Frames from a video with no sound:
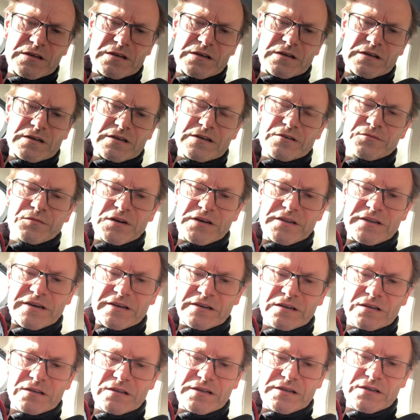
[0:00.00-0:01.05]
If I
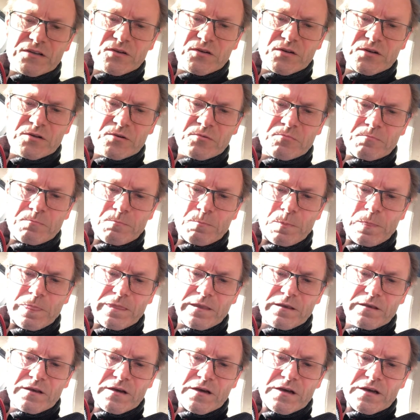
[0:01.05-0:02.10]
then click on,
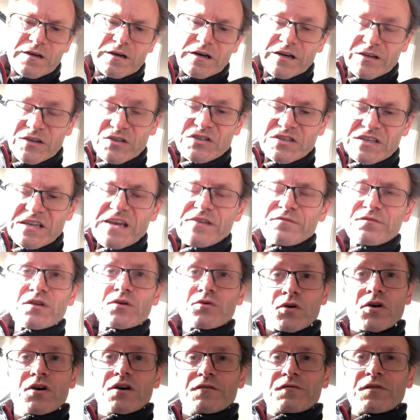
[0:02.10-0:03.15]
I could save the
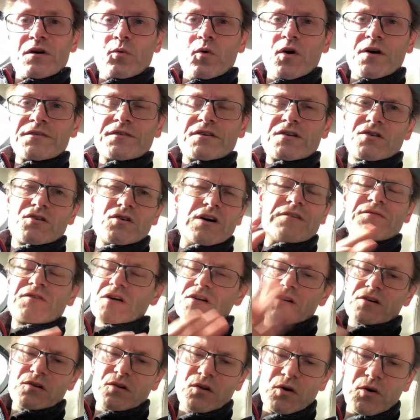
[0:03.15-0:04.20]
route if I wanted to. I've got
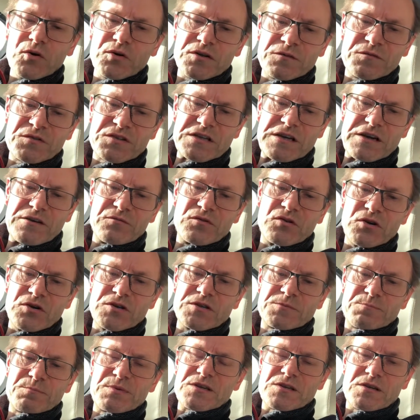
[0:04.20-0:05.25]
a load of saved routes,
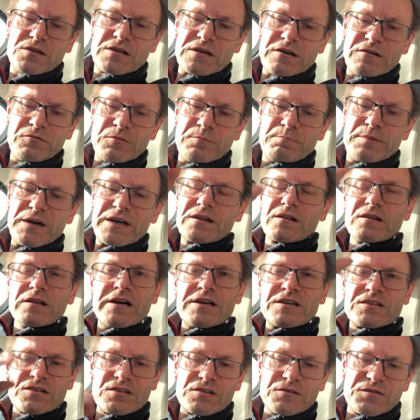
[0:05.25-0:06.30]
but you can have a big
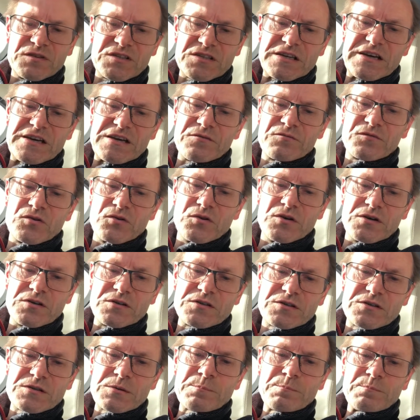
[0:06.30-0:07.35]
list of saved
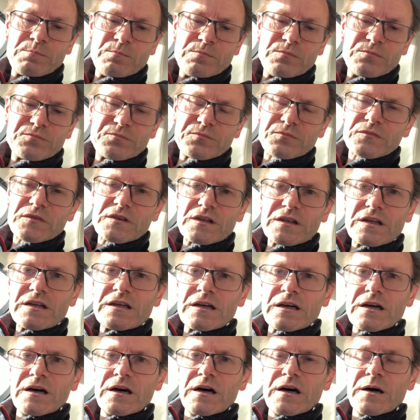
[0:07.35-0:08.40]
routes.
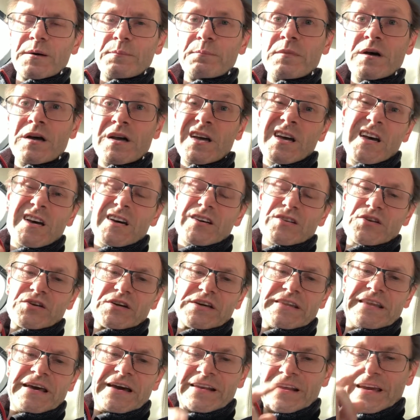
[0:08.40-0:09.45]
You can
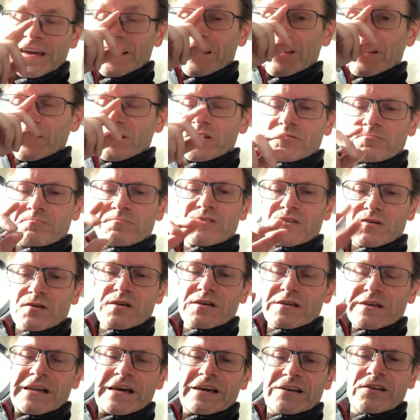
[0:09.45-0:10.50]
then edit them, so you
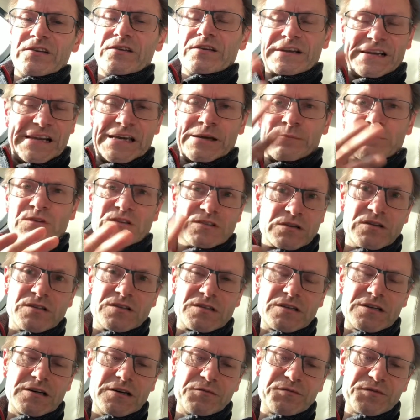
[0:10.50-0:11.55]
can edit the names and
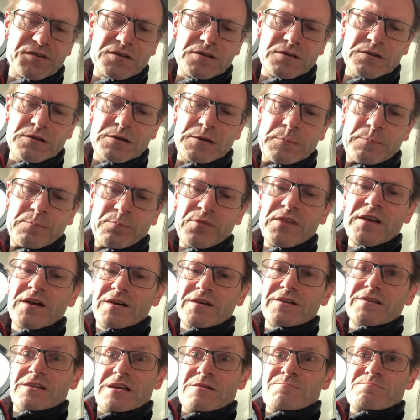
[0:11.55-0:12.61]
stuff so that
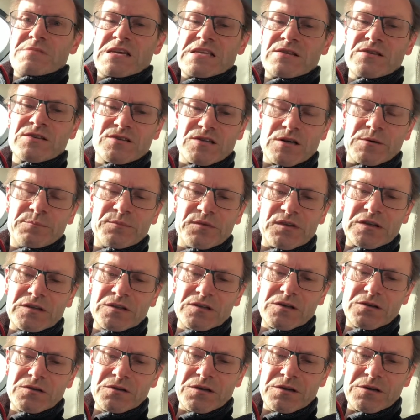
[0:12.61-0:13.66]
they mean something
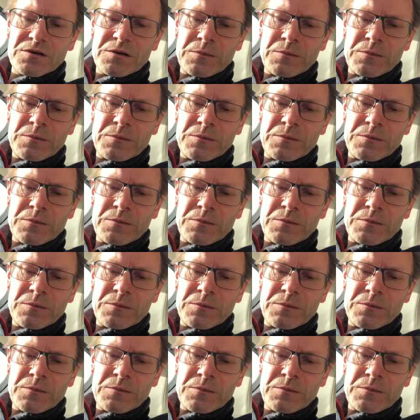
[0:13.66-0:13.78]
to you.